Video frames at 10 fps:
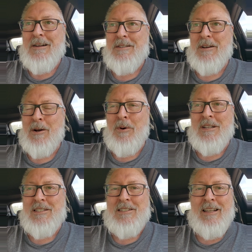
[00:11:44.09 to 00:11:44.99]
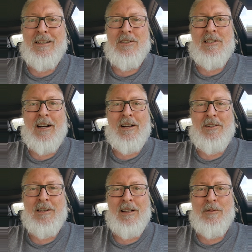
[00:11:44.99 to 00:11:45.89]
So I don't want to steal his line or
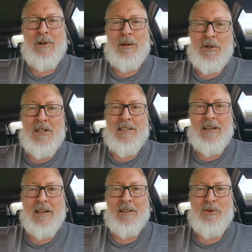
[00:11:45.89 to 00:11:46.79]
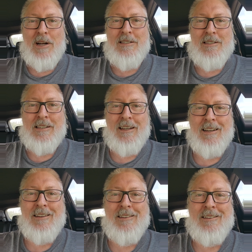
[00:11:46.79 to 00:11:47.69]
anything, but I'm going to say it: Christ is King.